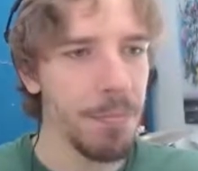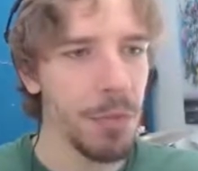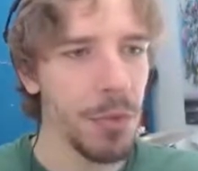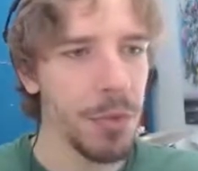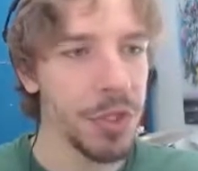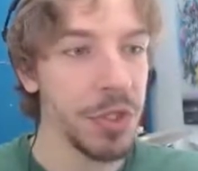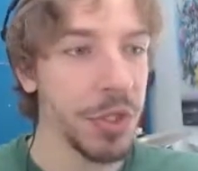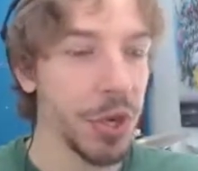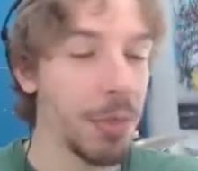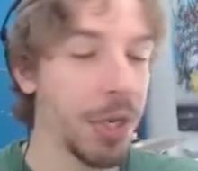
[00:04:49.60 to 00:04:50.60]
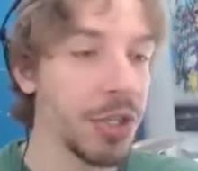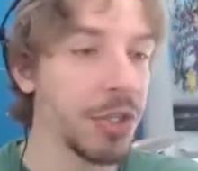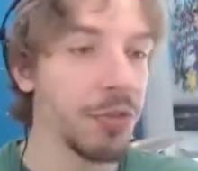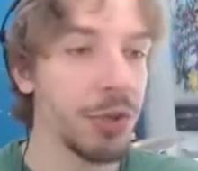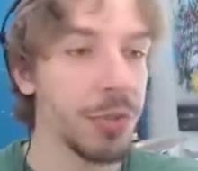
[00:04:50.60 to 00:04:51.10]
which is a combination
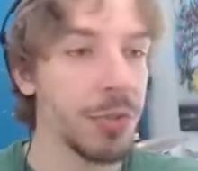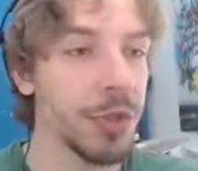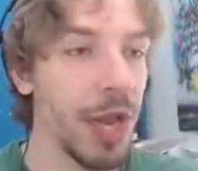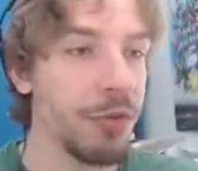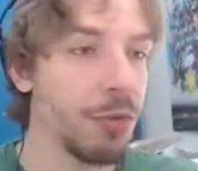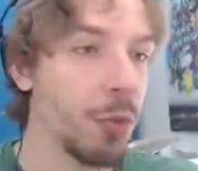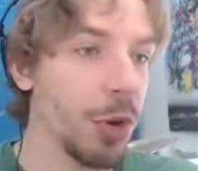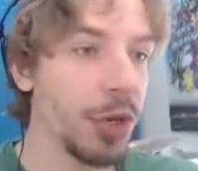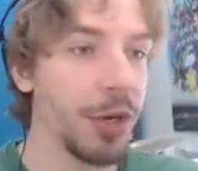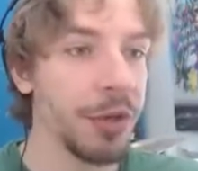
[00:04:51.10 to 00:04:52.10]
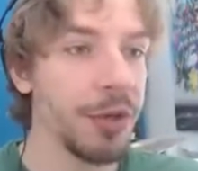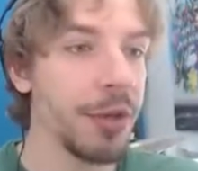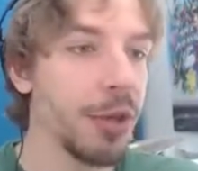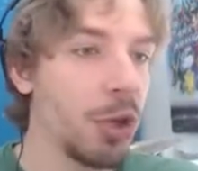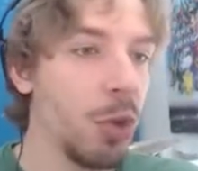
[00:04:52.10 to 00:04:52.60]
of treatments after one another,
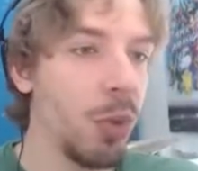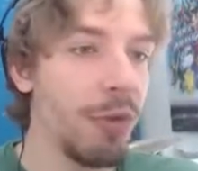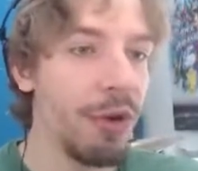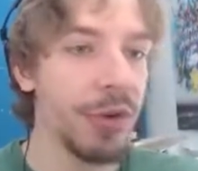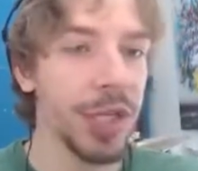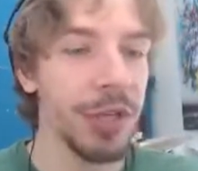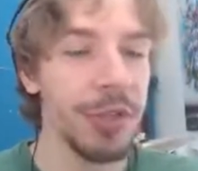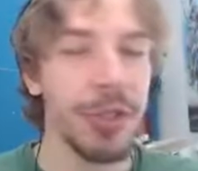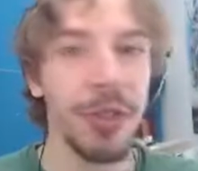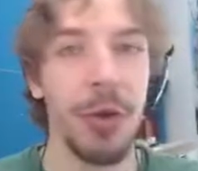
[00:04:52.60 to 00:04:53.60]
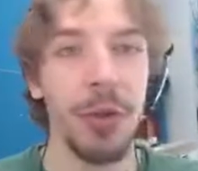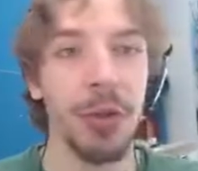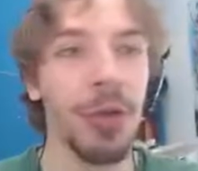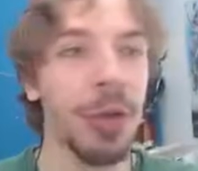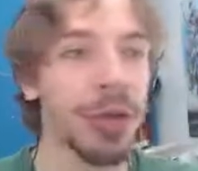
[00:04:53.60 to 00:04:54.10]
without actually going to
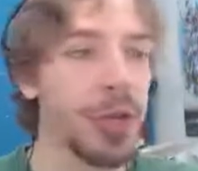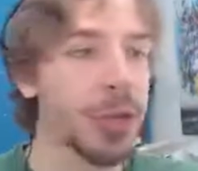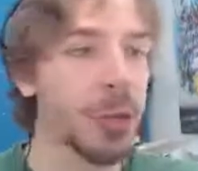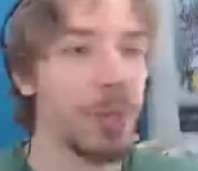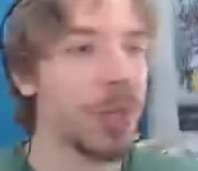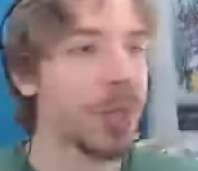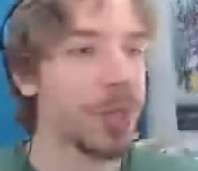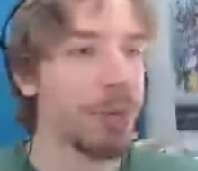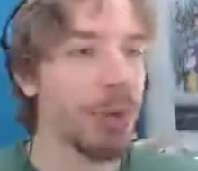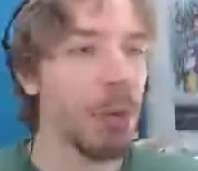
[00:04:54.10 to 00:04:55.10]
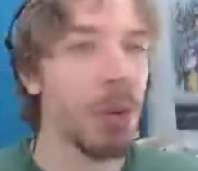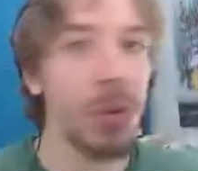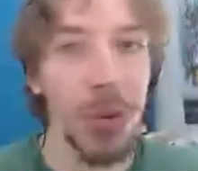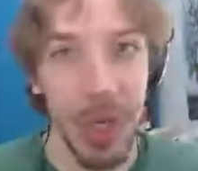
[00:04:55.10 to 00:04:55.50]
another station or picking something up in between.